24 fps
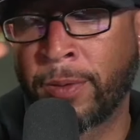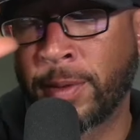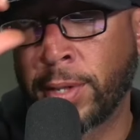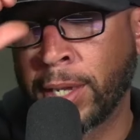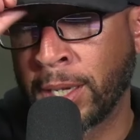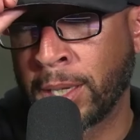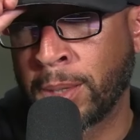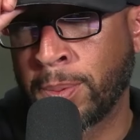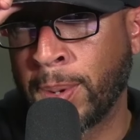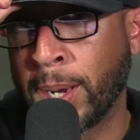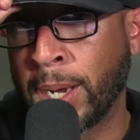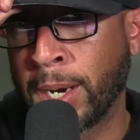
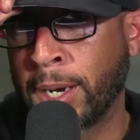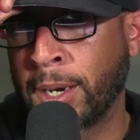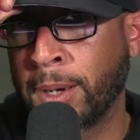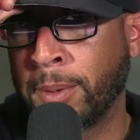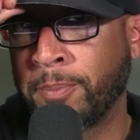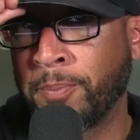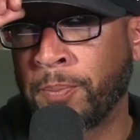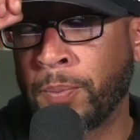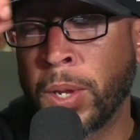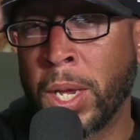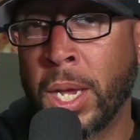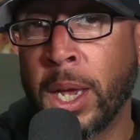That's about it.
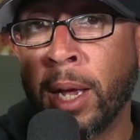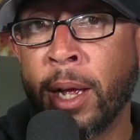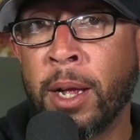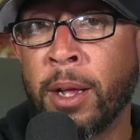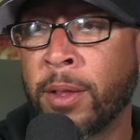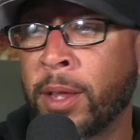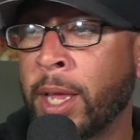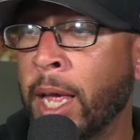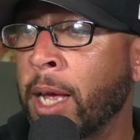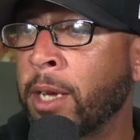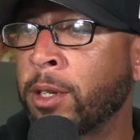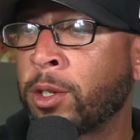
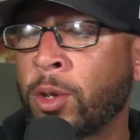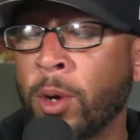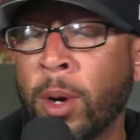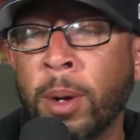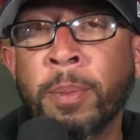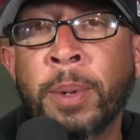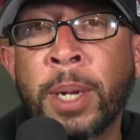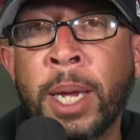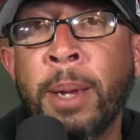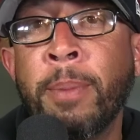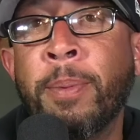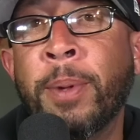That so I'm
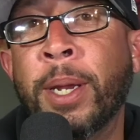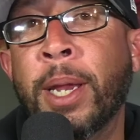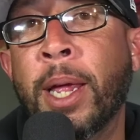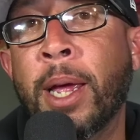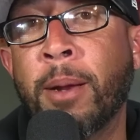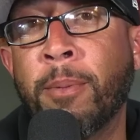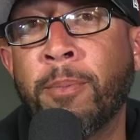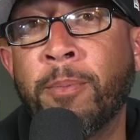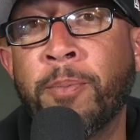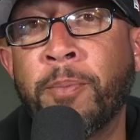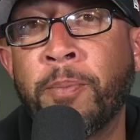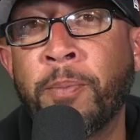keeping that.
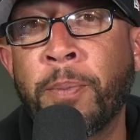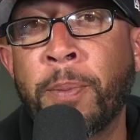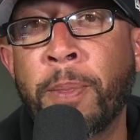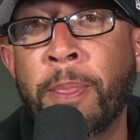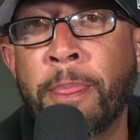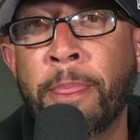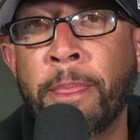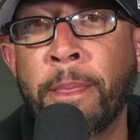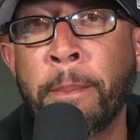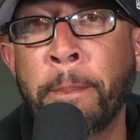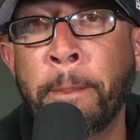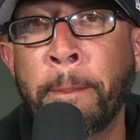
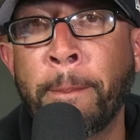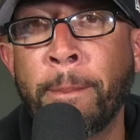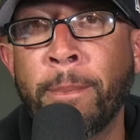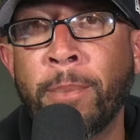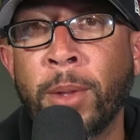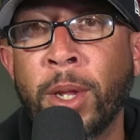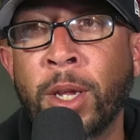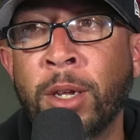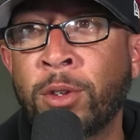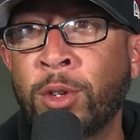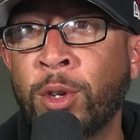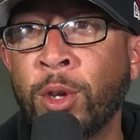
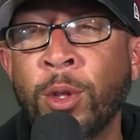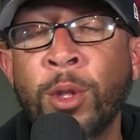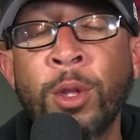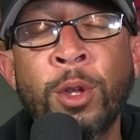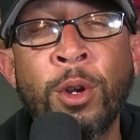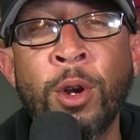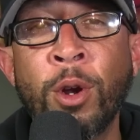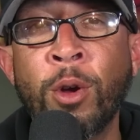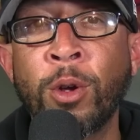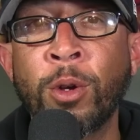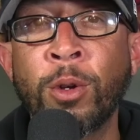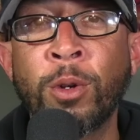So you
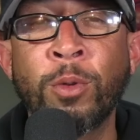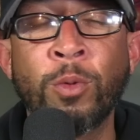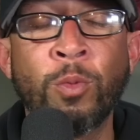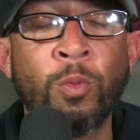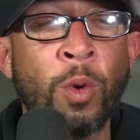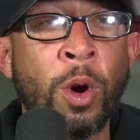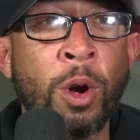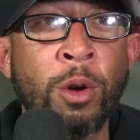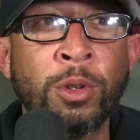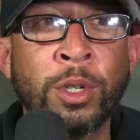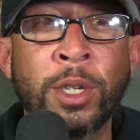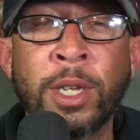know
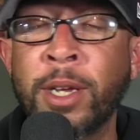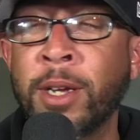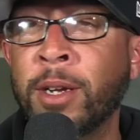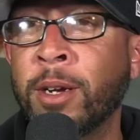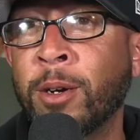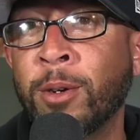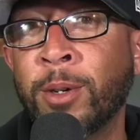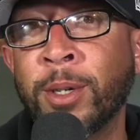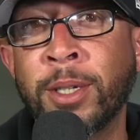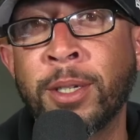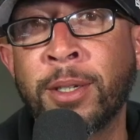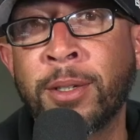Rose
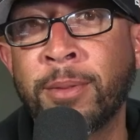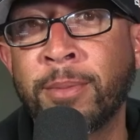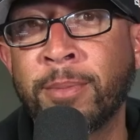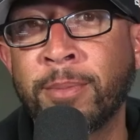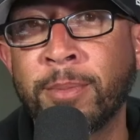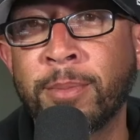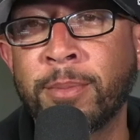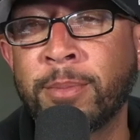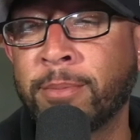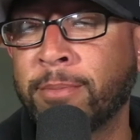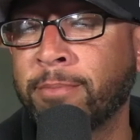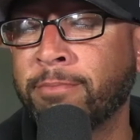Tico is.
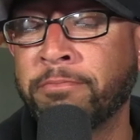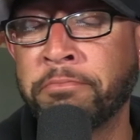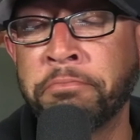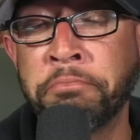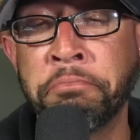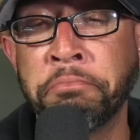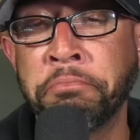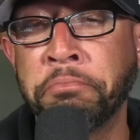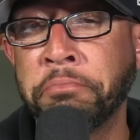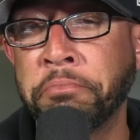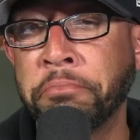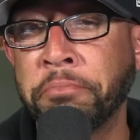Hmm.
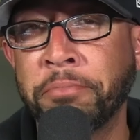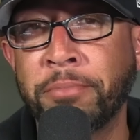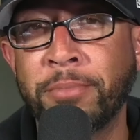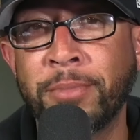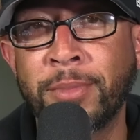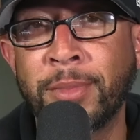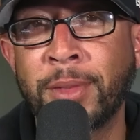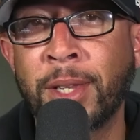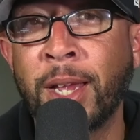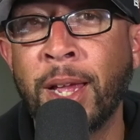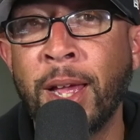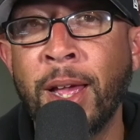
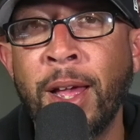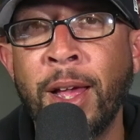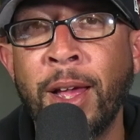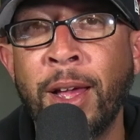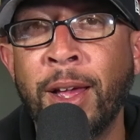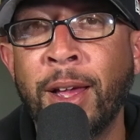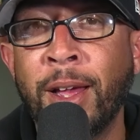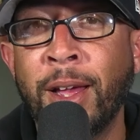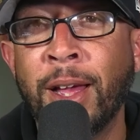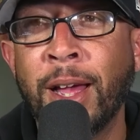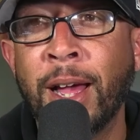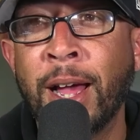
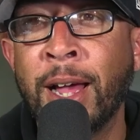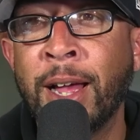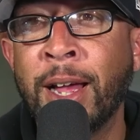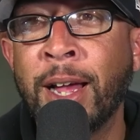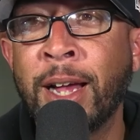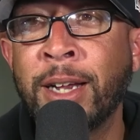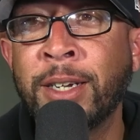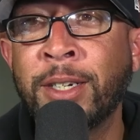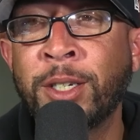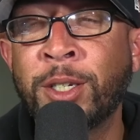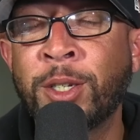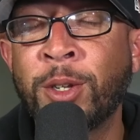I, I,
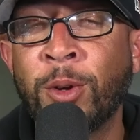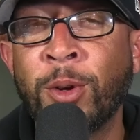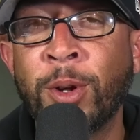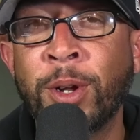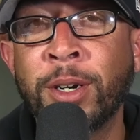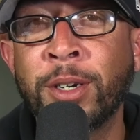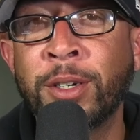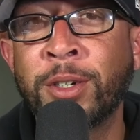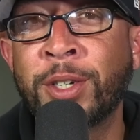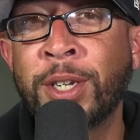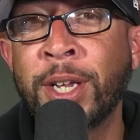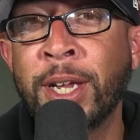just don't
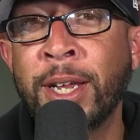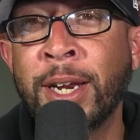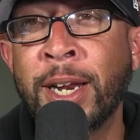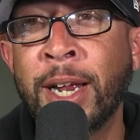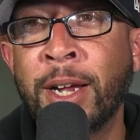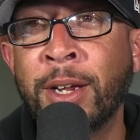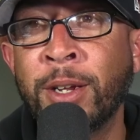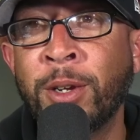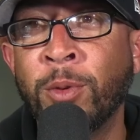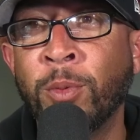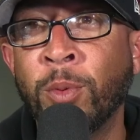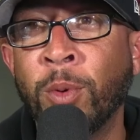understand how
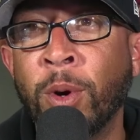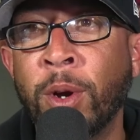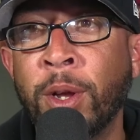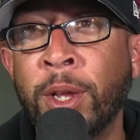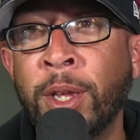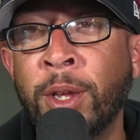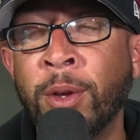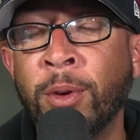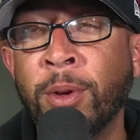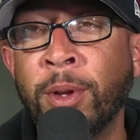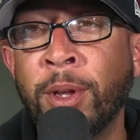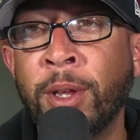you
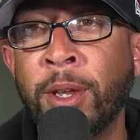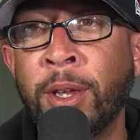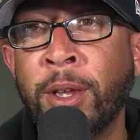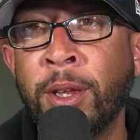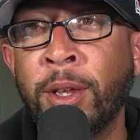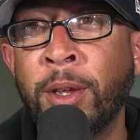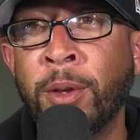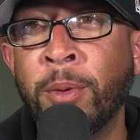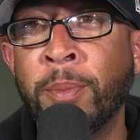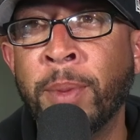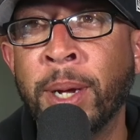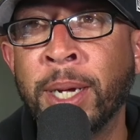you
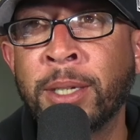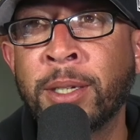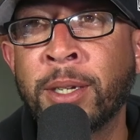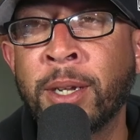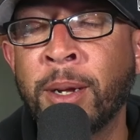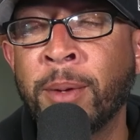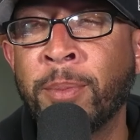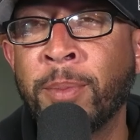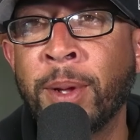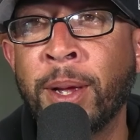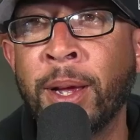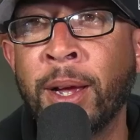you messed
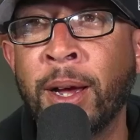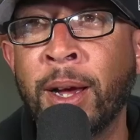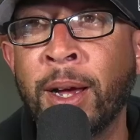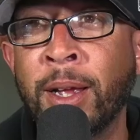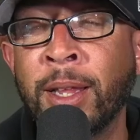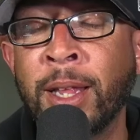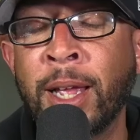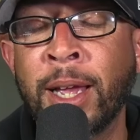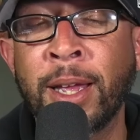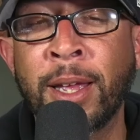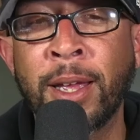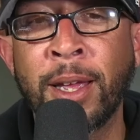up uh,
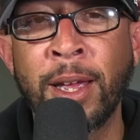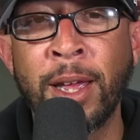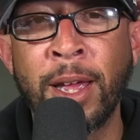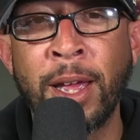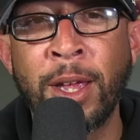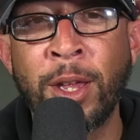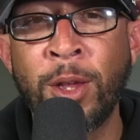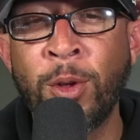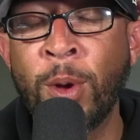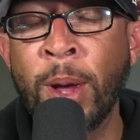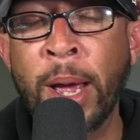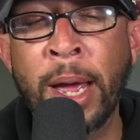like
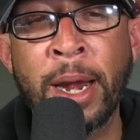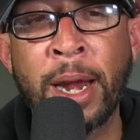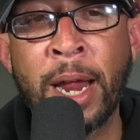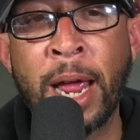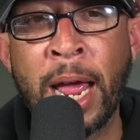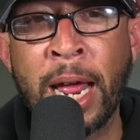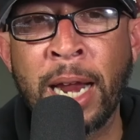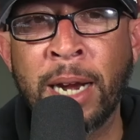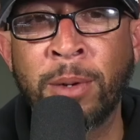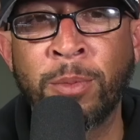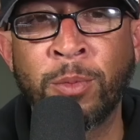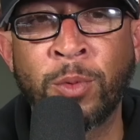you had
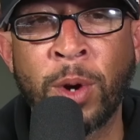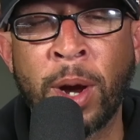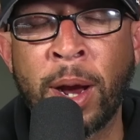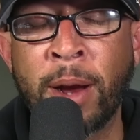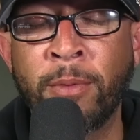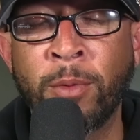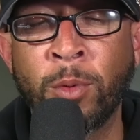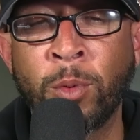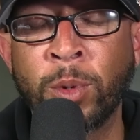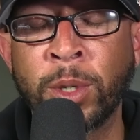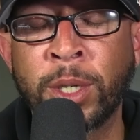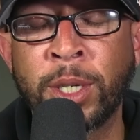Adam Driver,
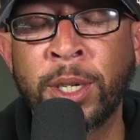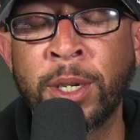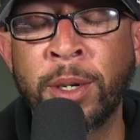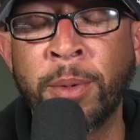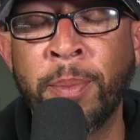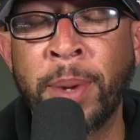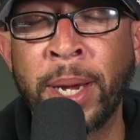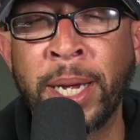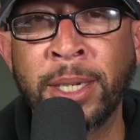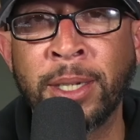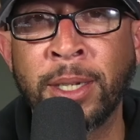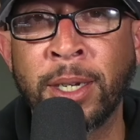which is an
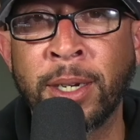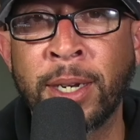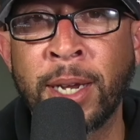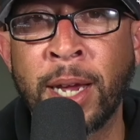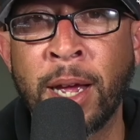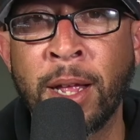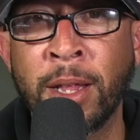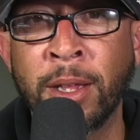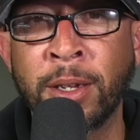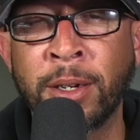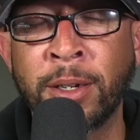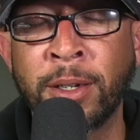amazing
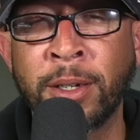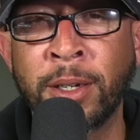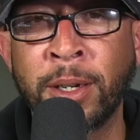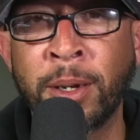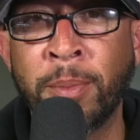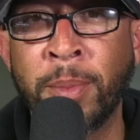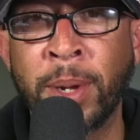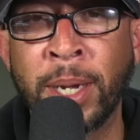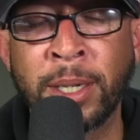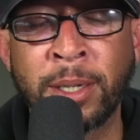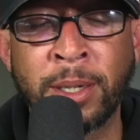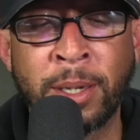talent. You
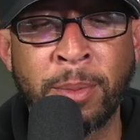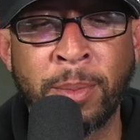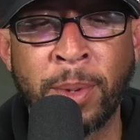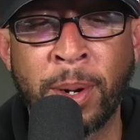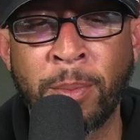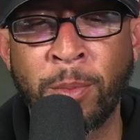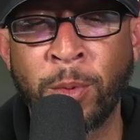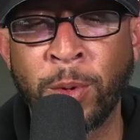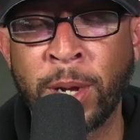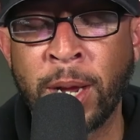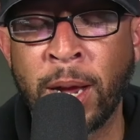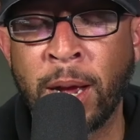messed him up
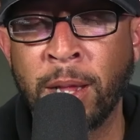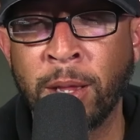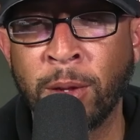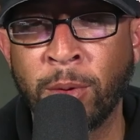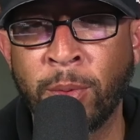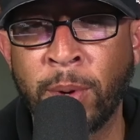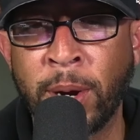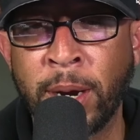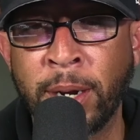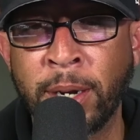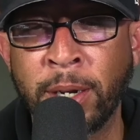with Kylo Ren.